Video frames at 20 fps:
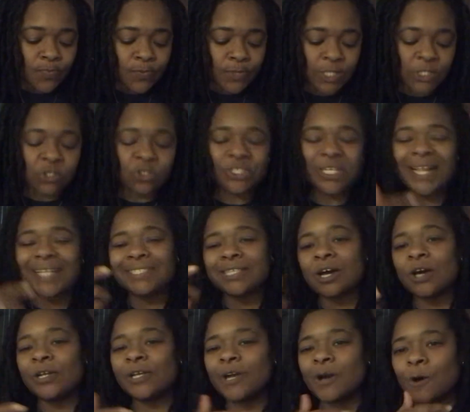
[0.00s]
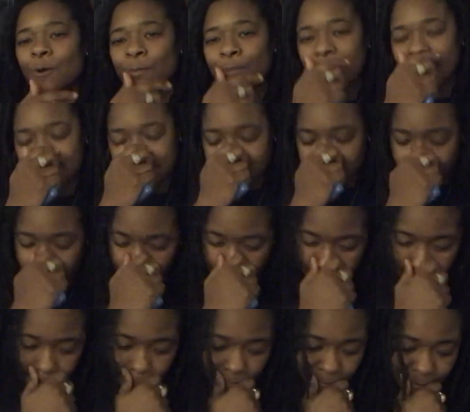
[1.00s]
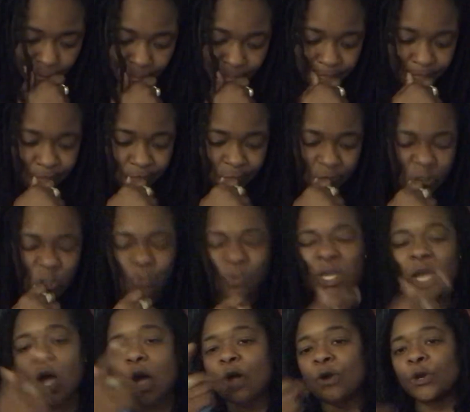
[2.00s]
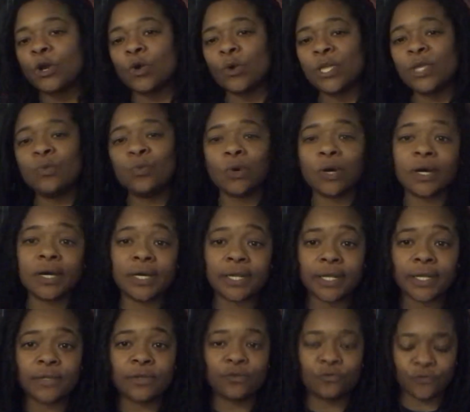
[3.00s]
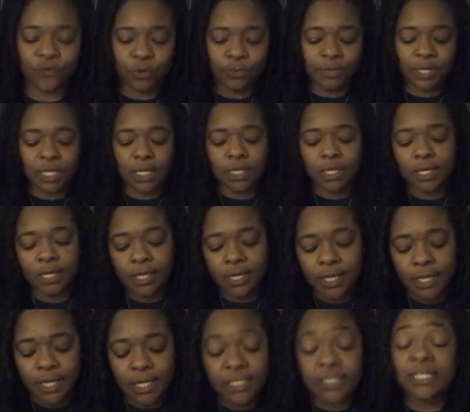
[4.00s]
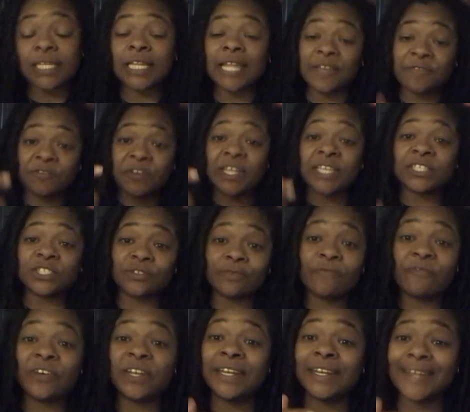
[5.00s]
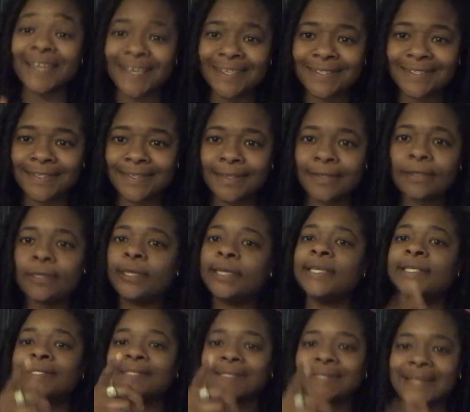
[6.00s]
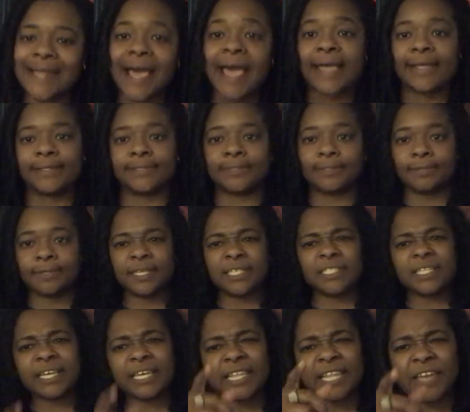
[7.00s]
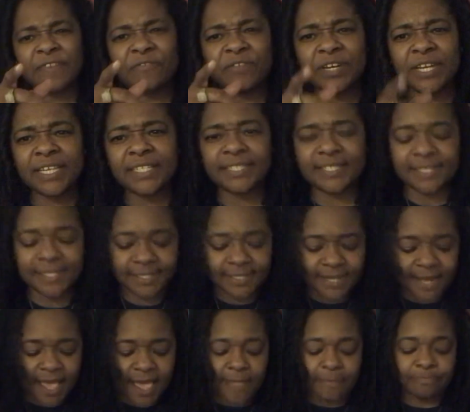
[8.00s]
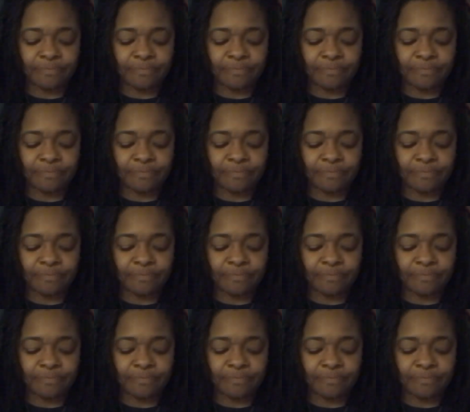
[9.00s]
so shout out to Honeycomb Brazy, man. Because we all know he 100. You feel me? It's looking like Finesse, Finesse is not. It's looking like Finesse is not